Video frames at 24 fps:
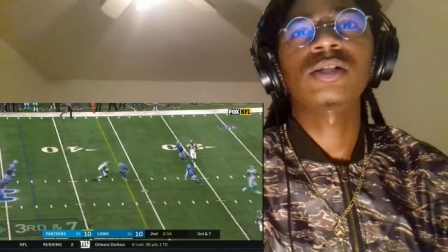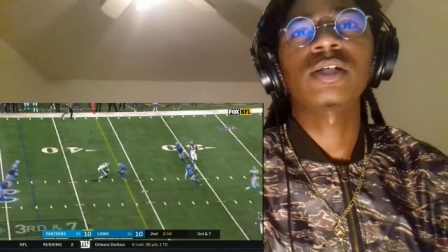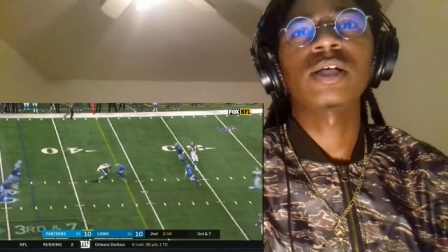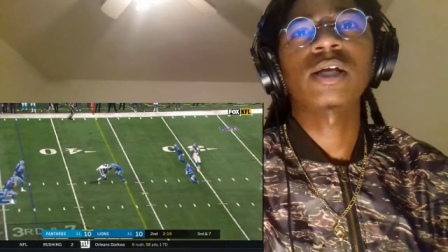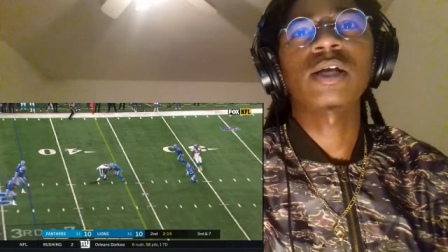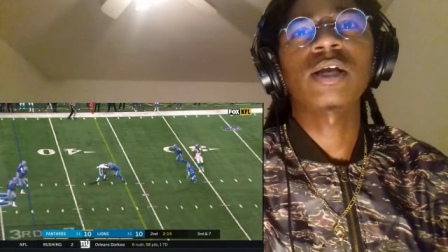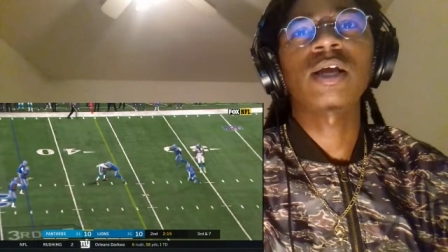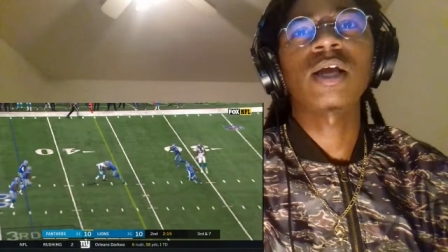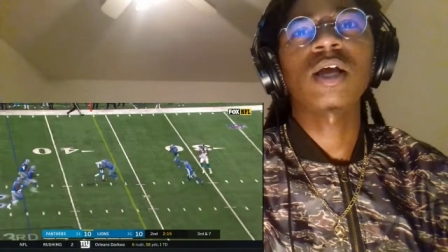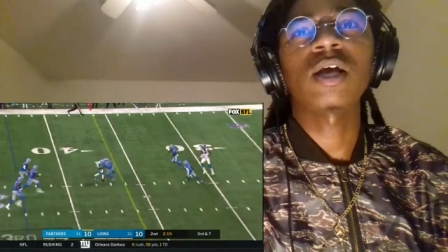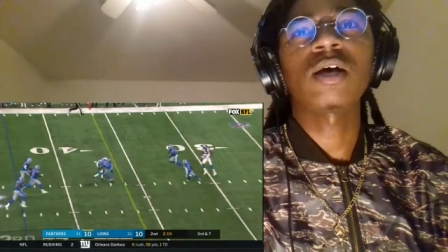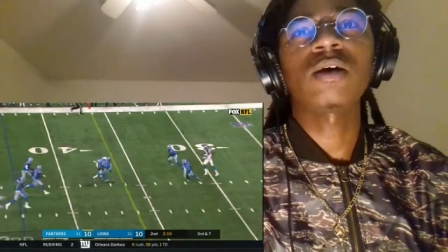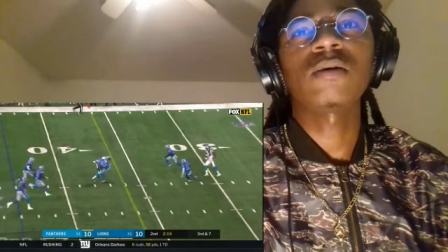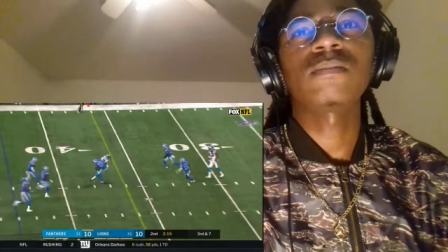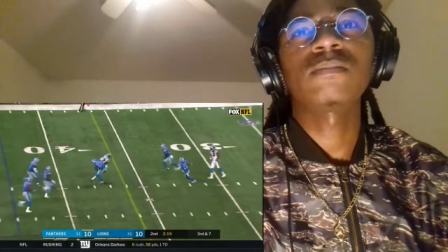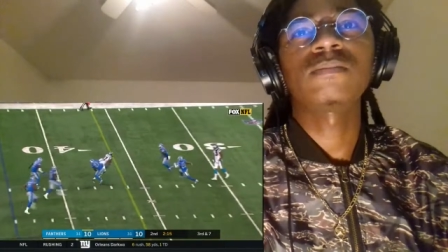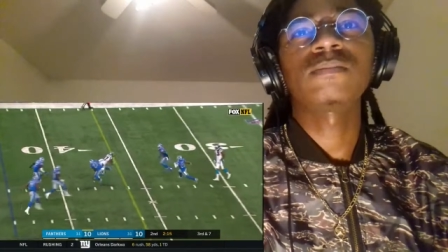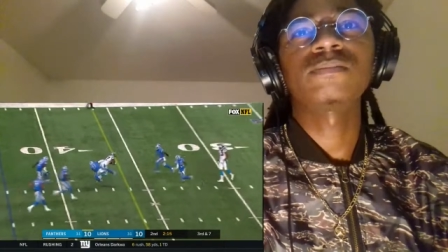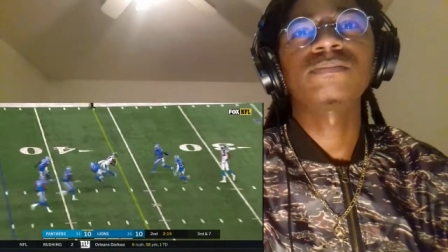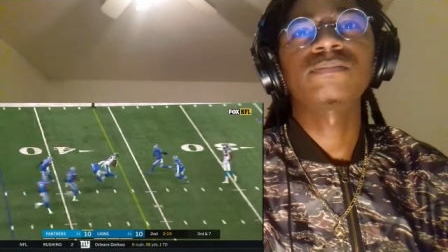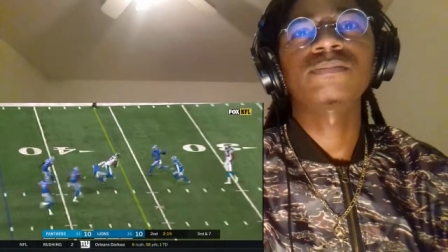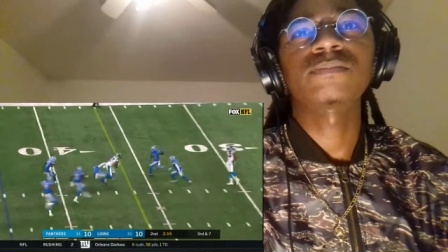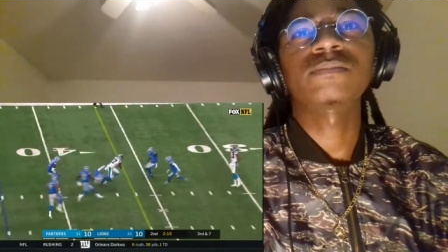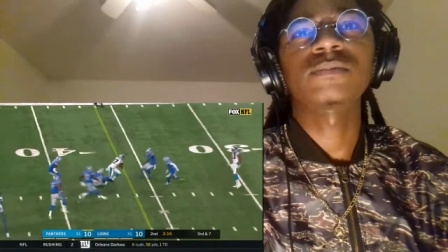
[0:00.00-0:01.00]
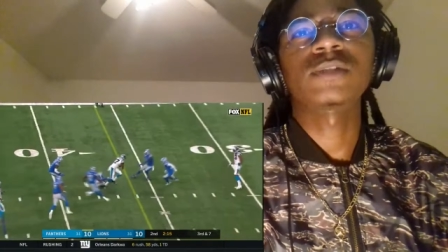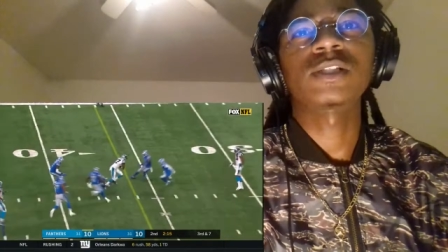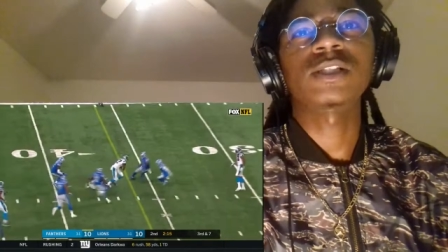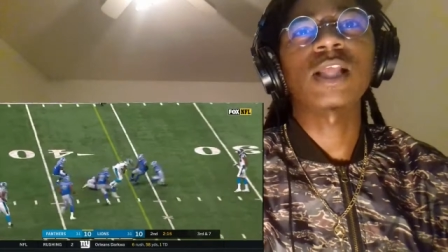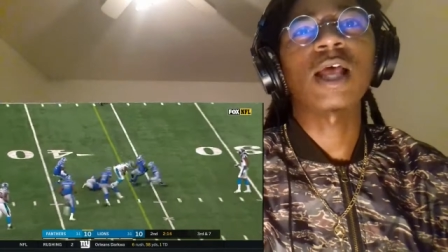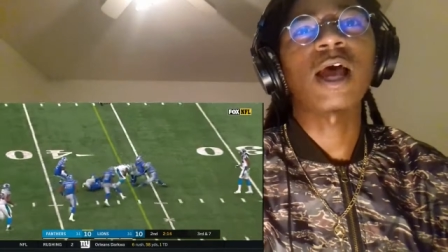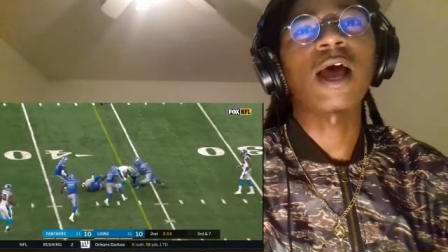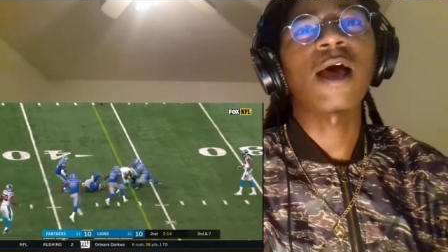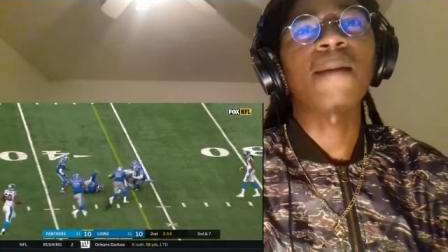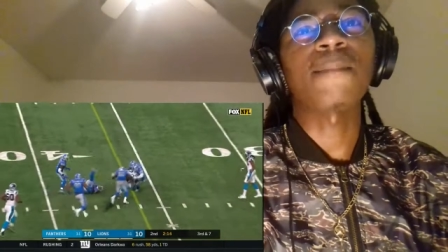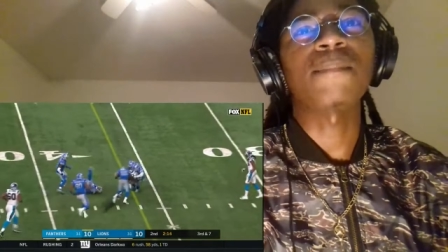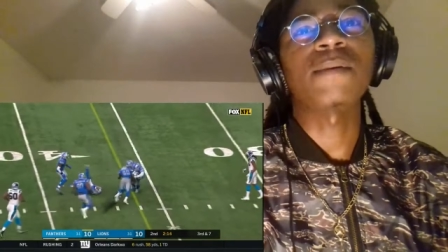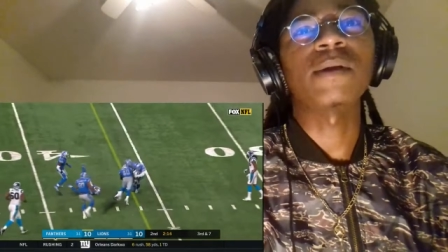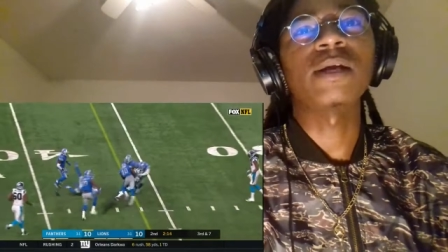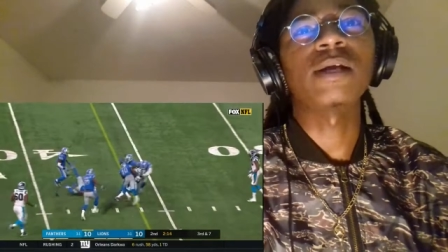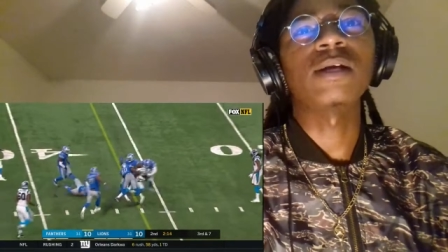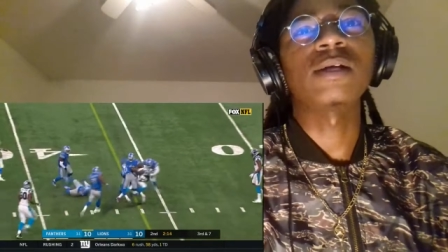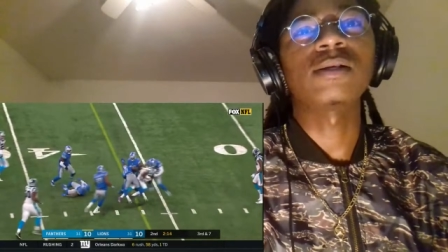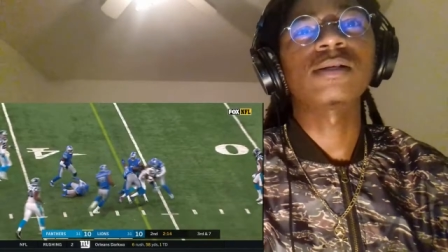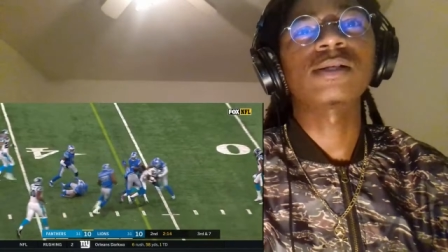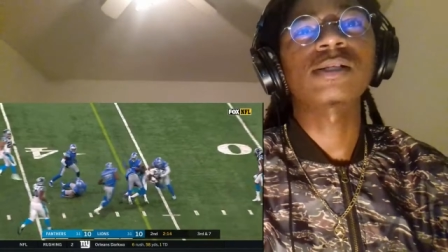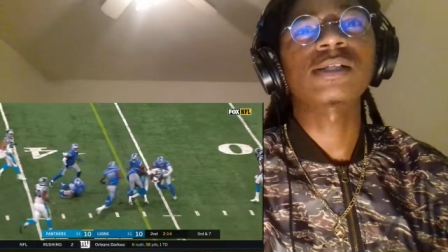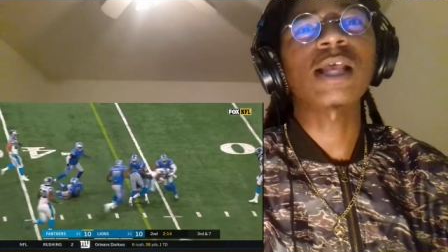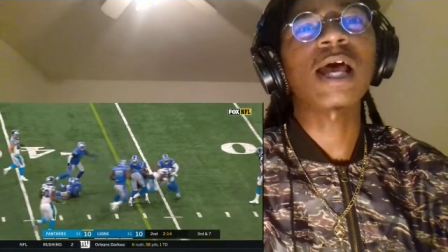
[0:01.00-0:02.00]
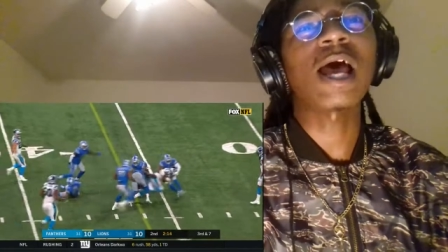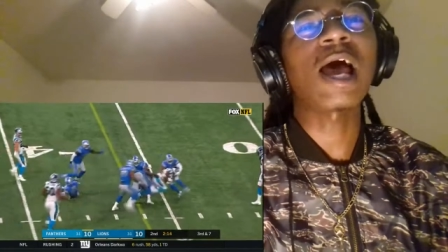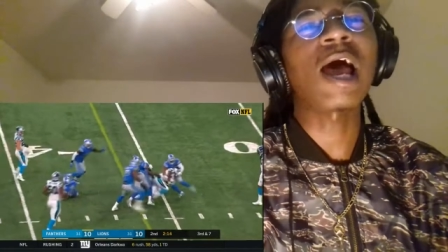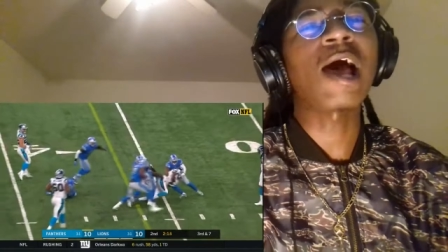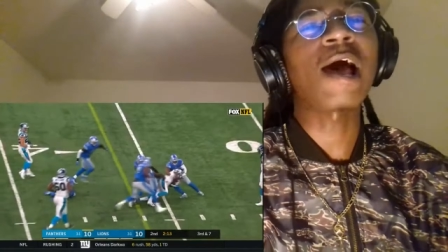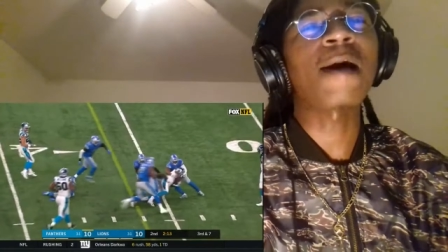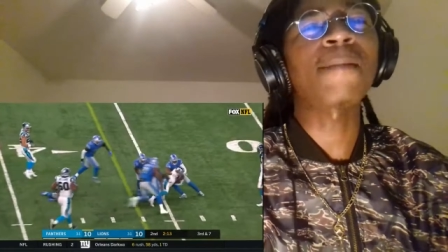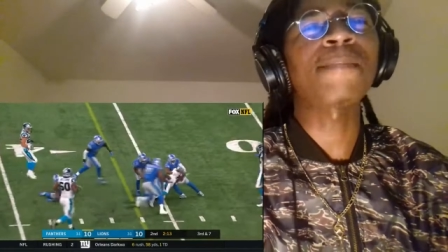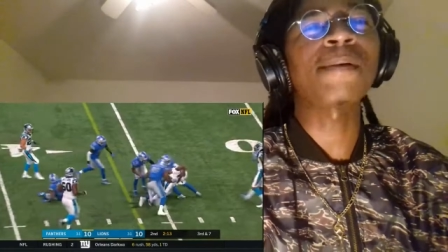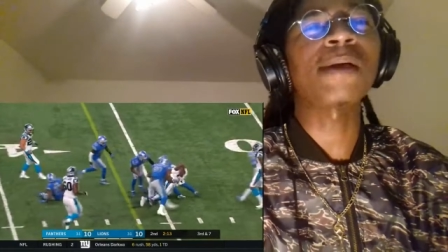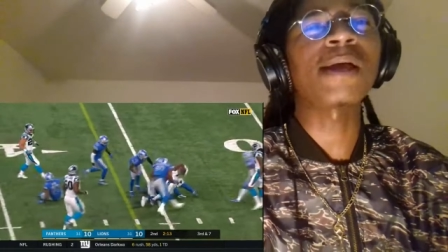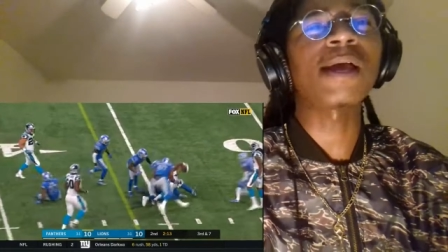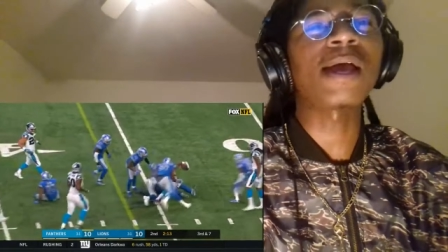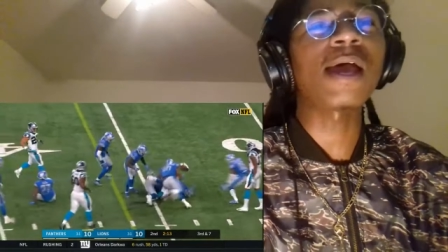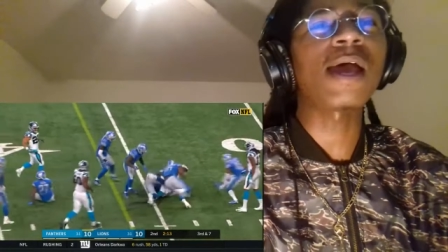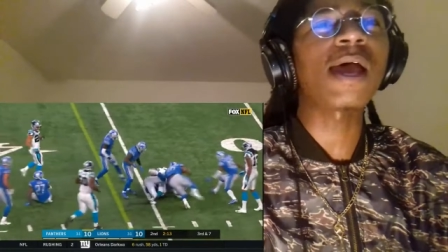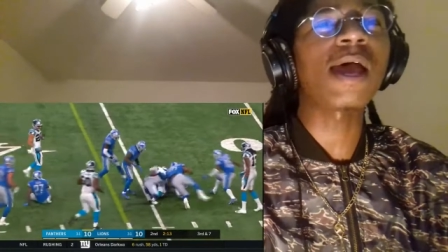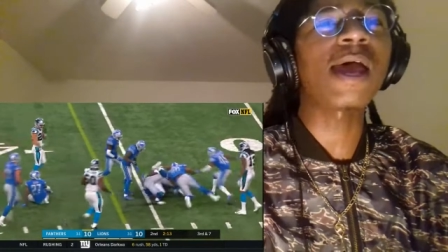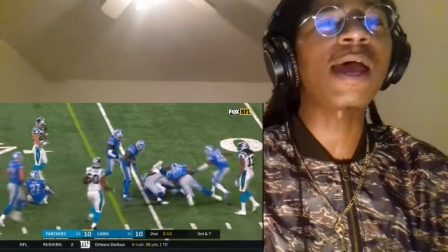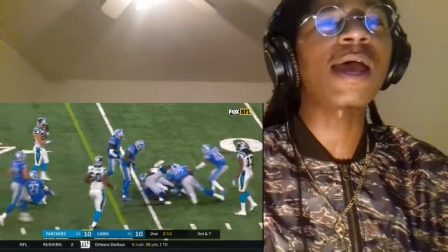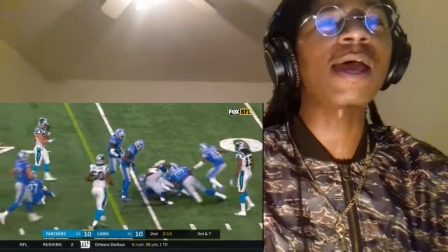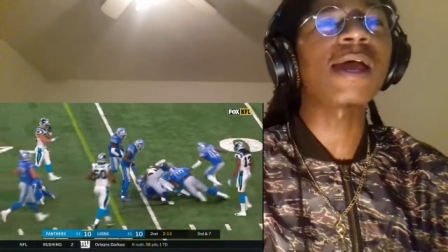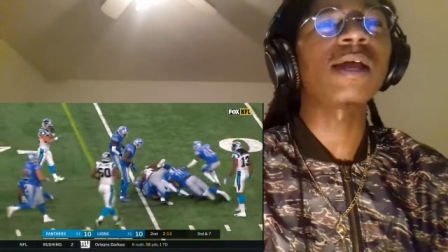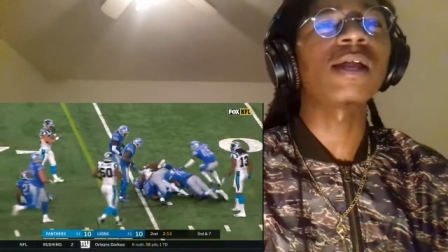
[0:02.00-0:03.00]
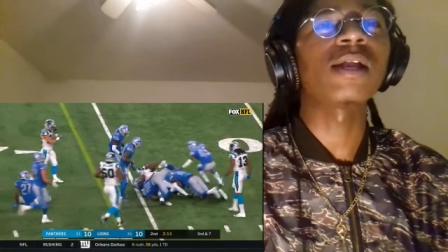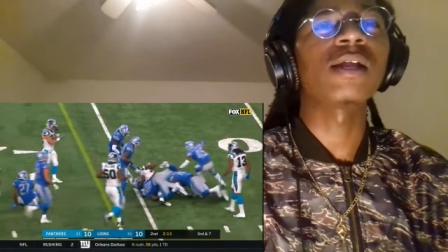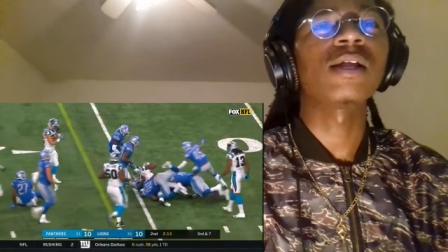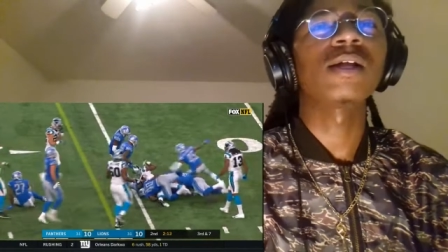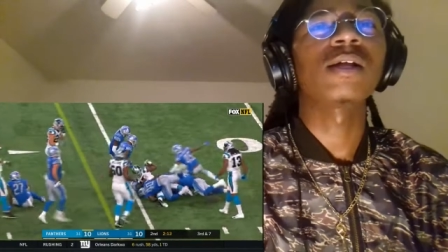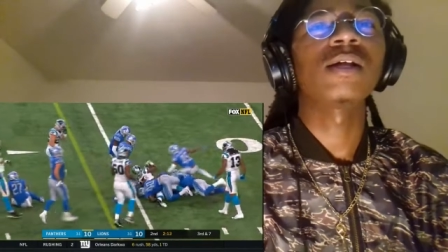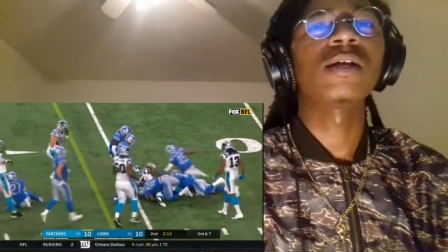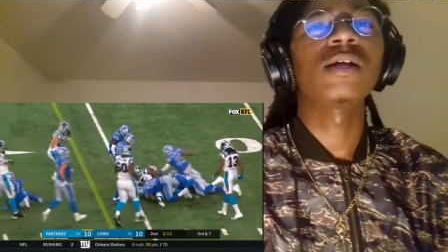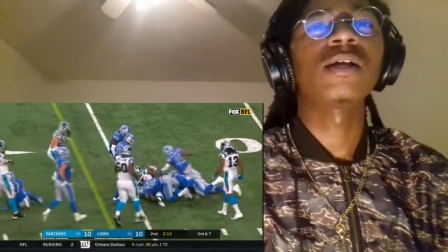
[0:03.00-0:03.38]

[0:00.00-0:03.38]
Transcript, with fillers: Shit, Cam. Stop it. Stop it!